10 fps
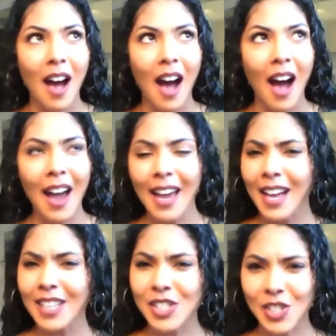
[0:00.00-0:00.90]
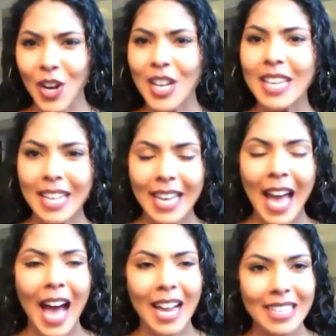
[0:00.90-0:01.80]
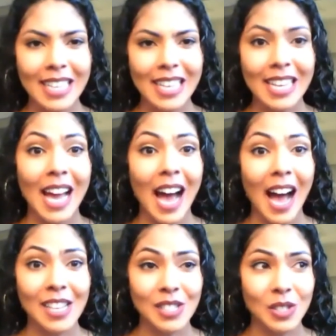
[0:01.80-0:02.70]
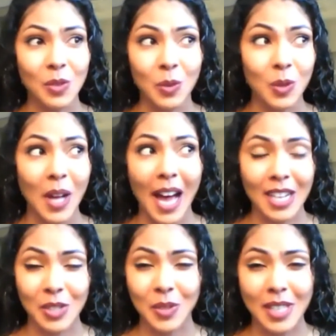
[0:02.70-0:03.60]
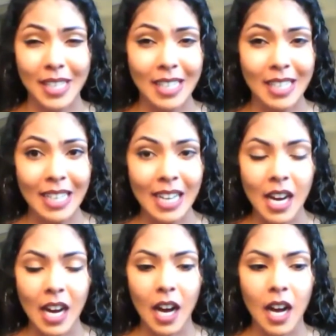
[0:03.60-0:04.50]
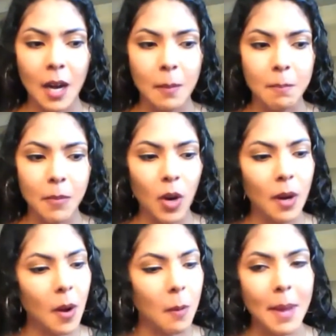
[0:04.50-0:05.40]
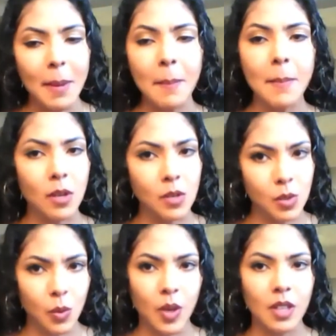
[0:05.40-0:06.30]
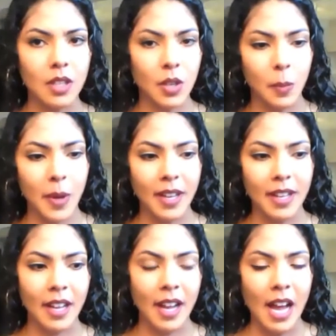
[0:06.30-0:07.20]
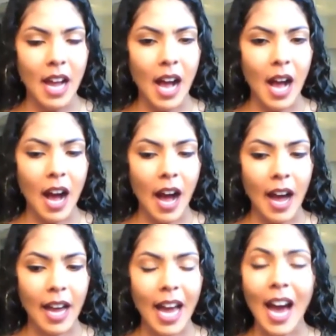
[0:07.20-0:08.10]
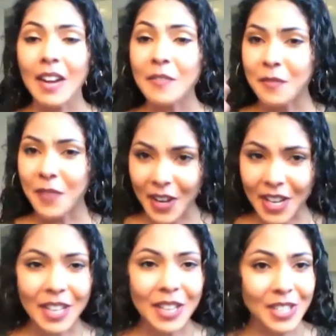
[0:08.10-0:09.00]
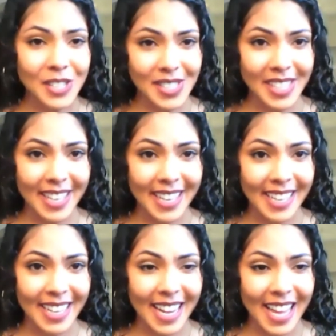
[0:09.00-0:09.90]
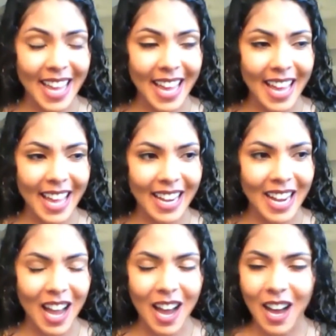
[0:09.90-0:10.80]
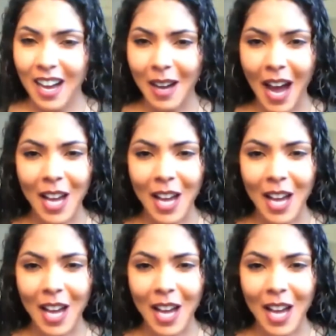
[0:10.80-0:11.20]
I started getting acne in high school, actually. Or maybe middle school a little bit. I had very clear skin, and I